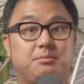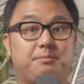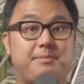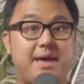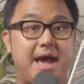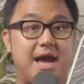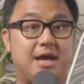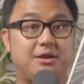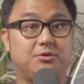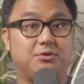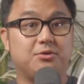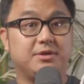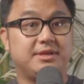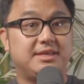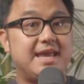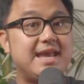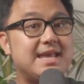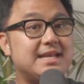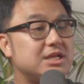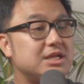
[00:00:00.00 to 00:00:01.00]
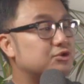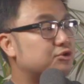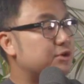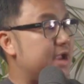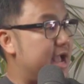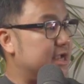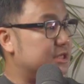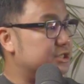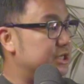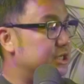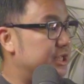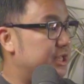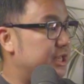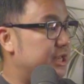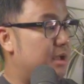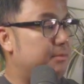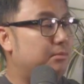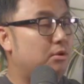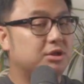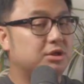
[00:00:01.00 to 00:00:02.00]
paddle, gaining traction
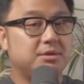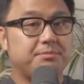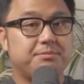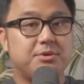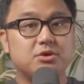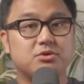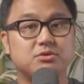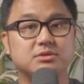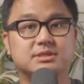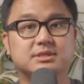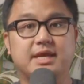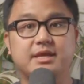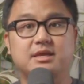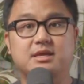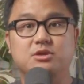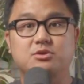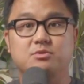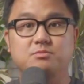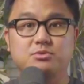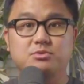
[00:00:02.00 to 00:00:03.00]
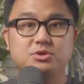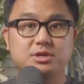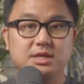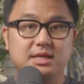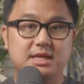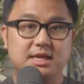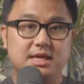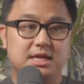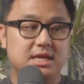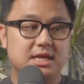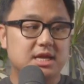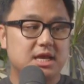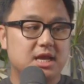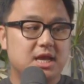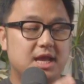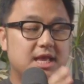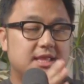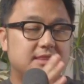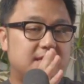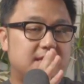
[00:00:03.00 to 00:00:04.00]
among the pickletechie community
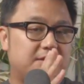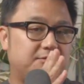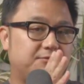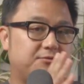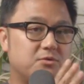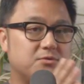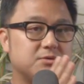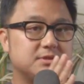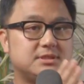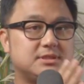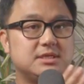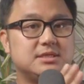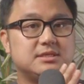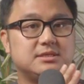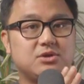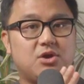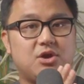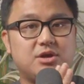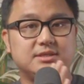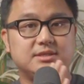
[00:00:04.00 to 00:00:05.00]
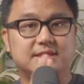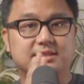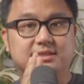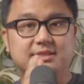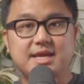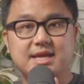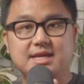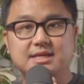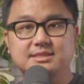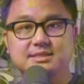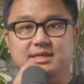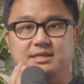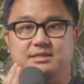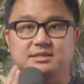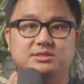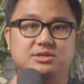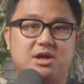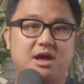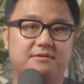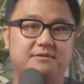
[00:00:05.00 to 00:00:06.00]
that focuses on the dinks and
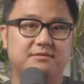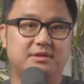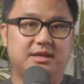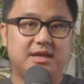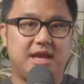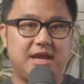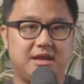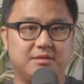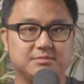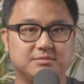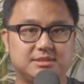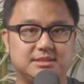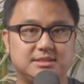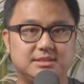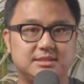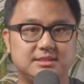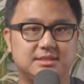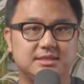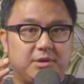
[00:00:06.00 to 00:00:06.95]
soft games.